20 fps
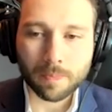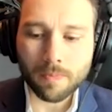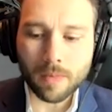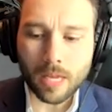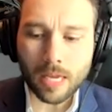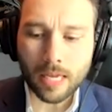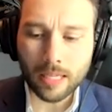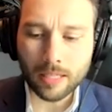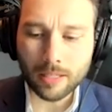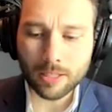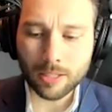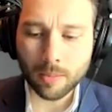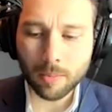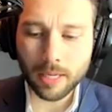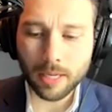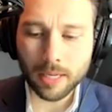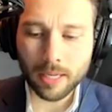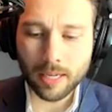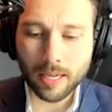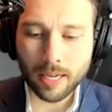and
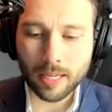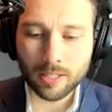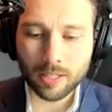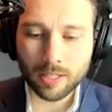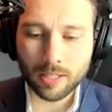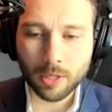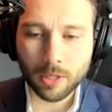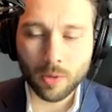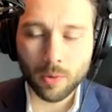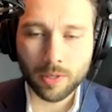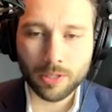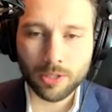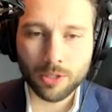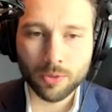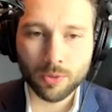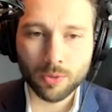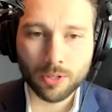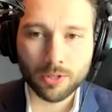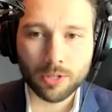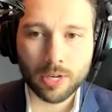somebody ends up going to
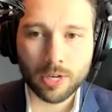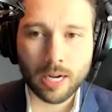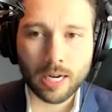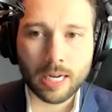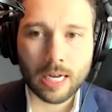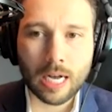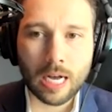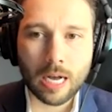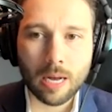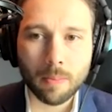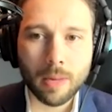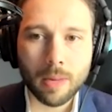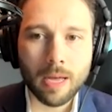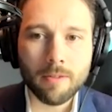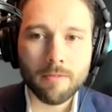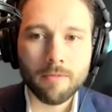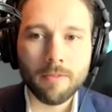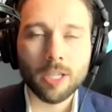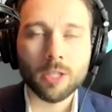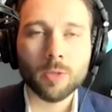realtor.com,
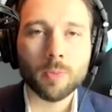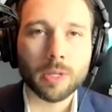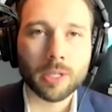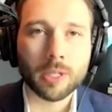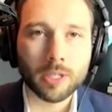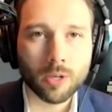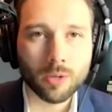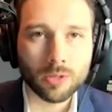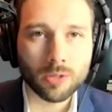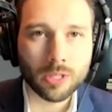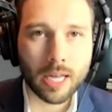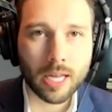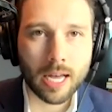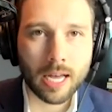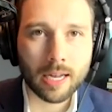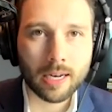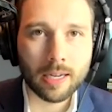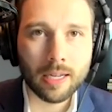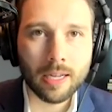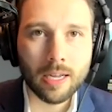Facebook knows that.
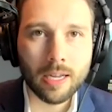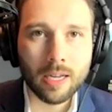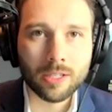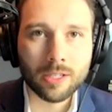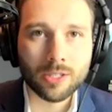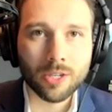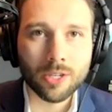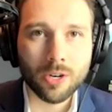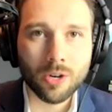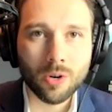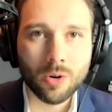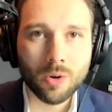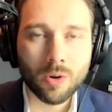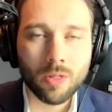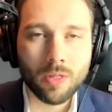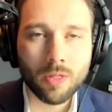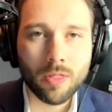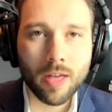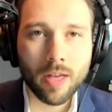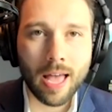So
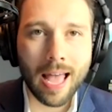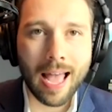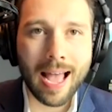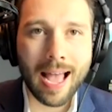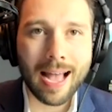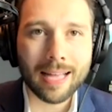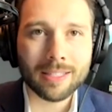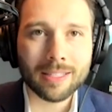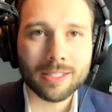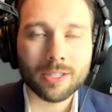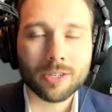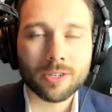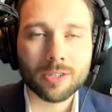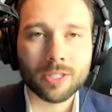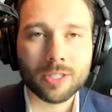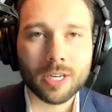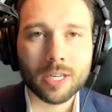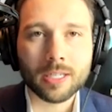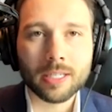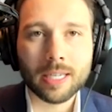the ads that are
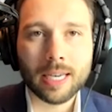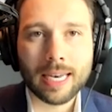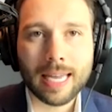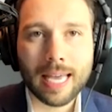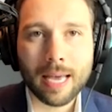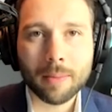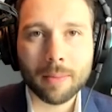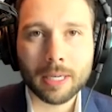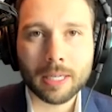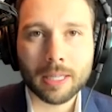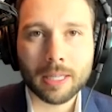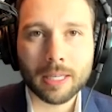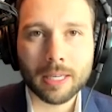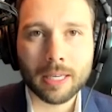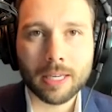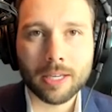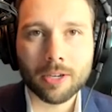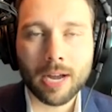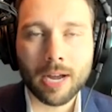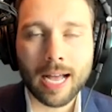done dynamically,
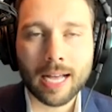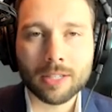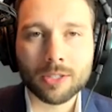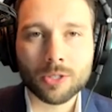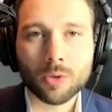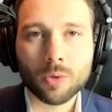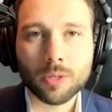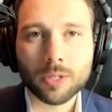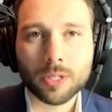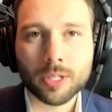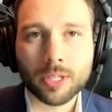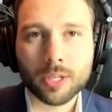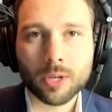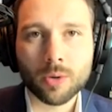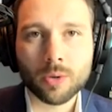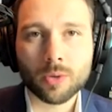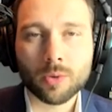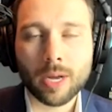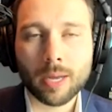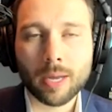your ads are only going to go
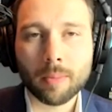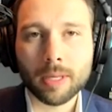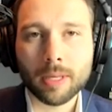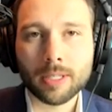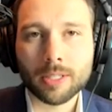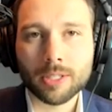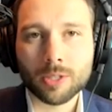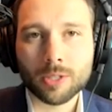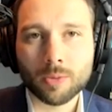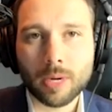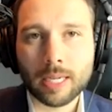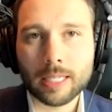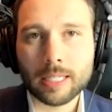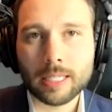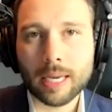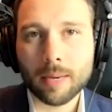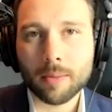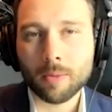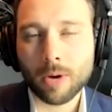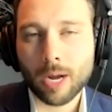in the right places, right
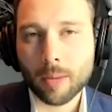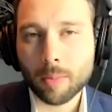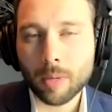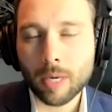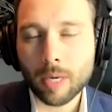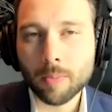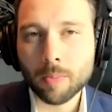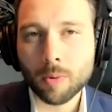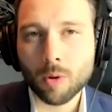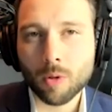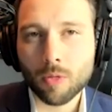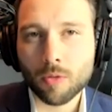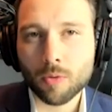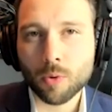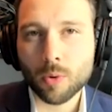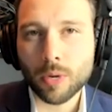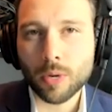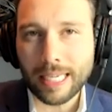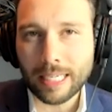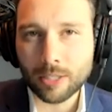time, right people
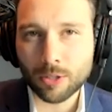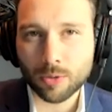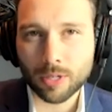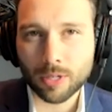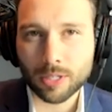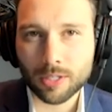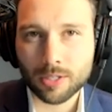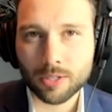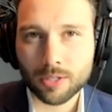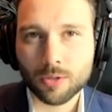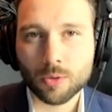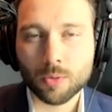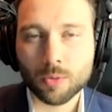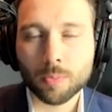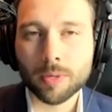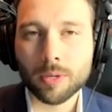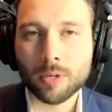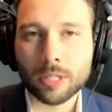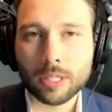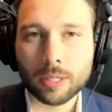through interest, through
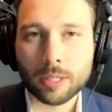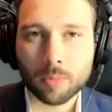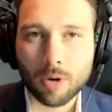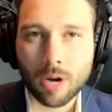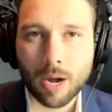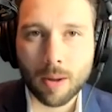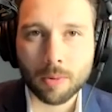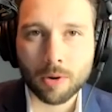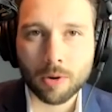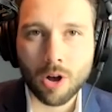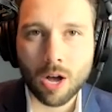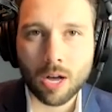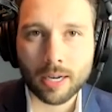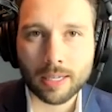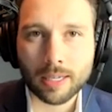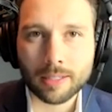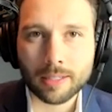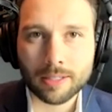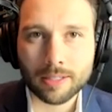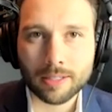building proper
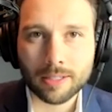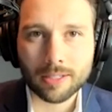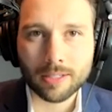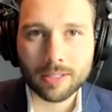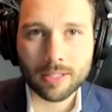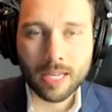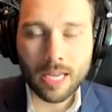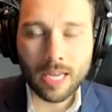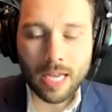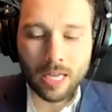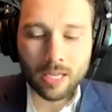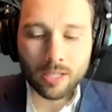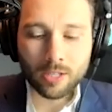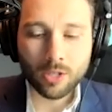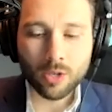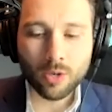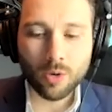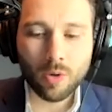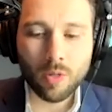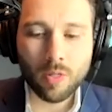audiences.
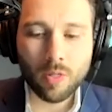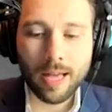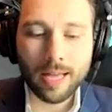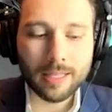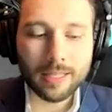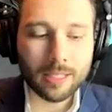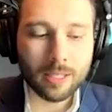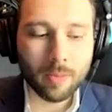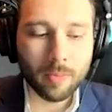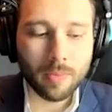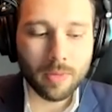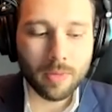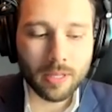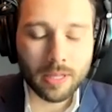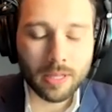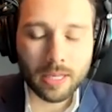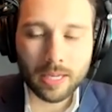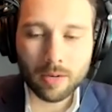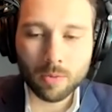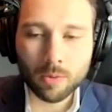So that's something
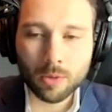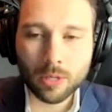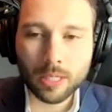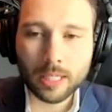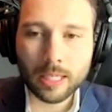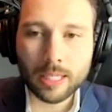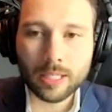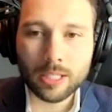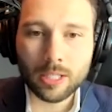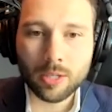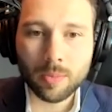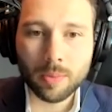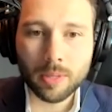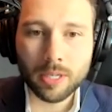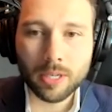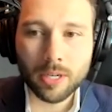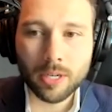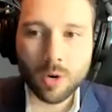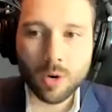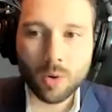that really needs to be
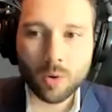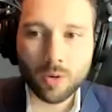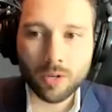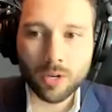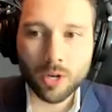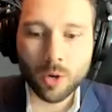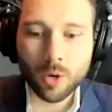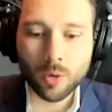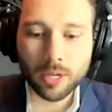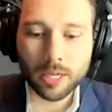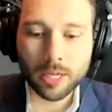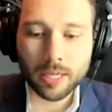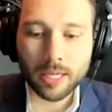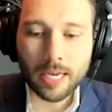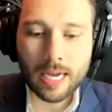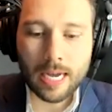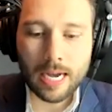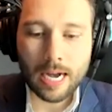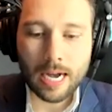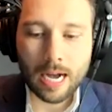noted.
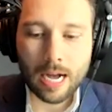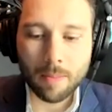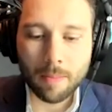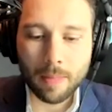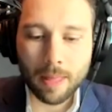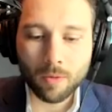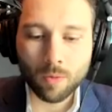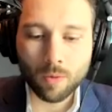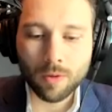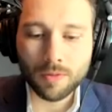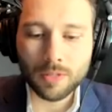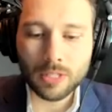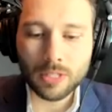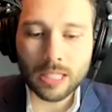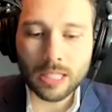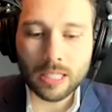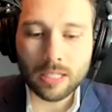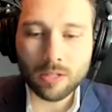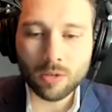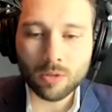And we've
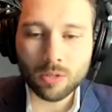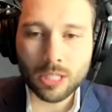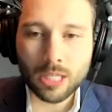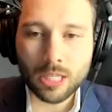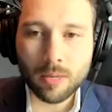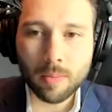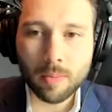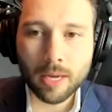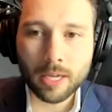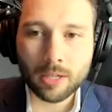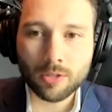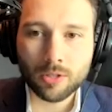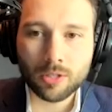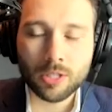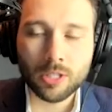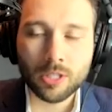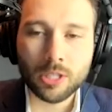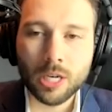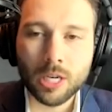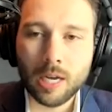seen those key metrics
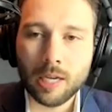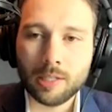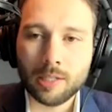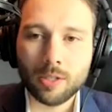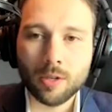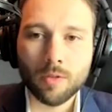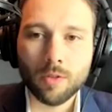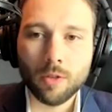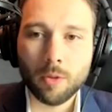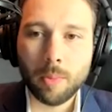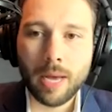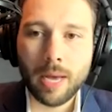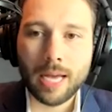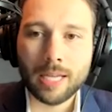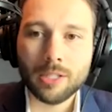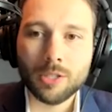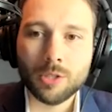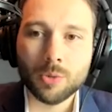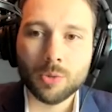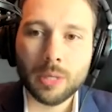adjust over the
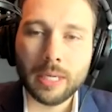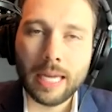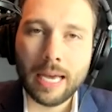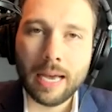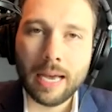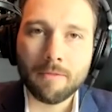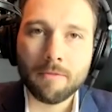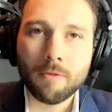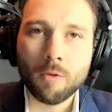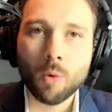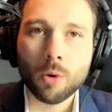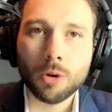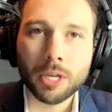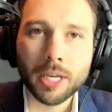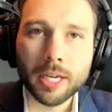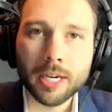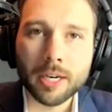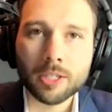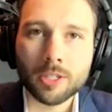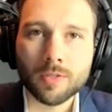past 3.5, 4
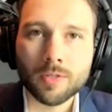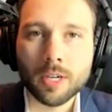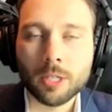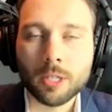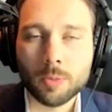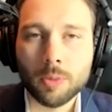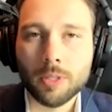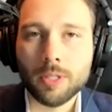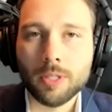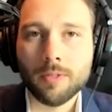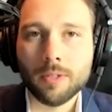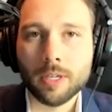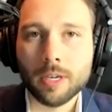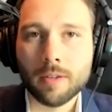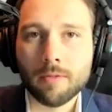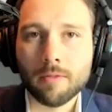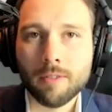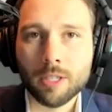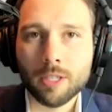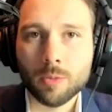years, very specifically
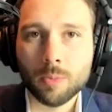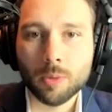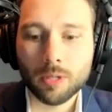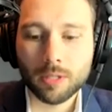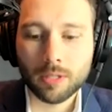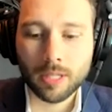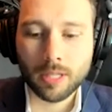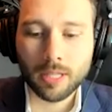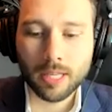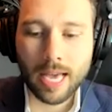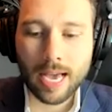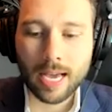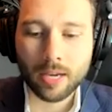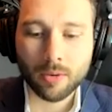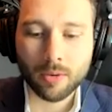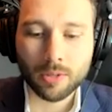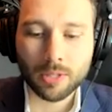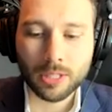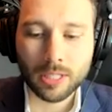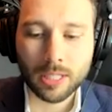on Facebook, that the
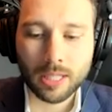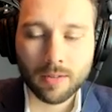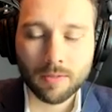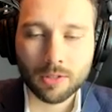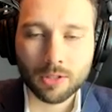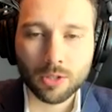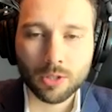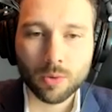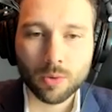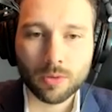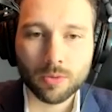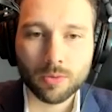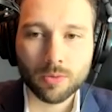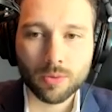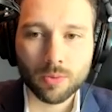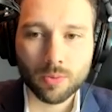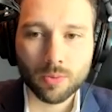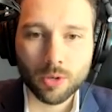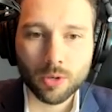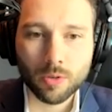accuracy level is going through
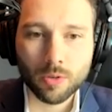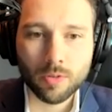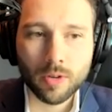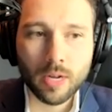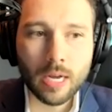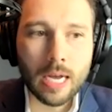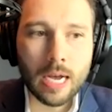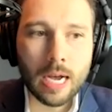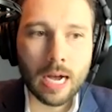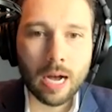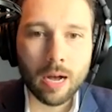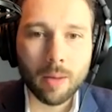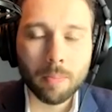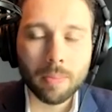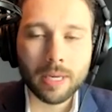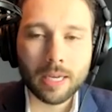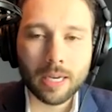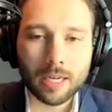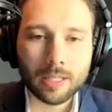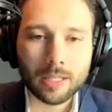the roof
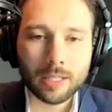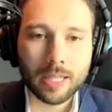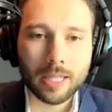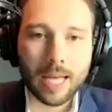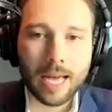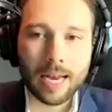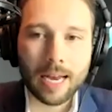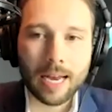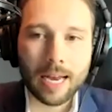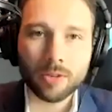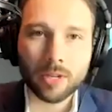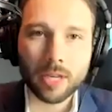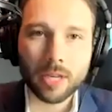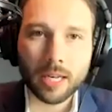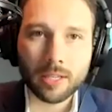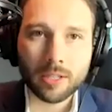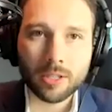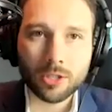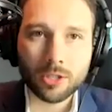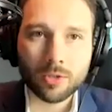because of that. And they're
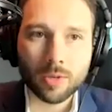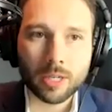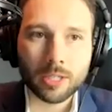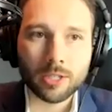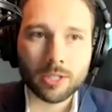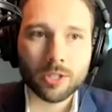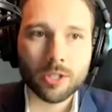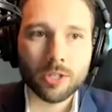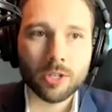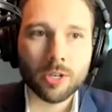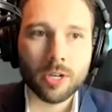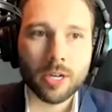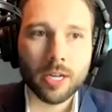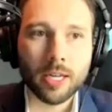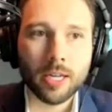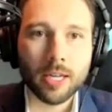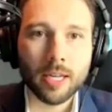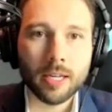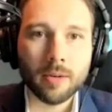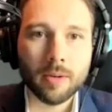getting stricter
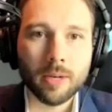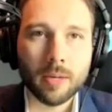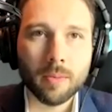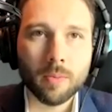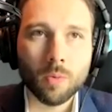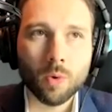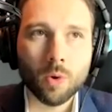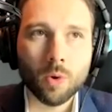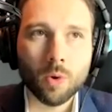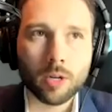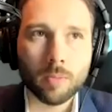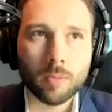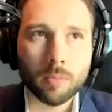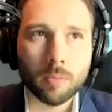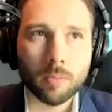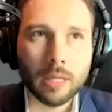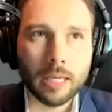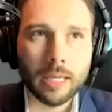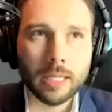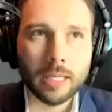and more
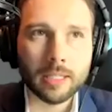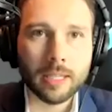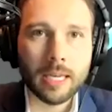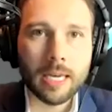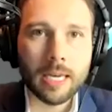complete,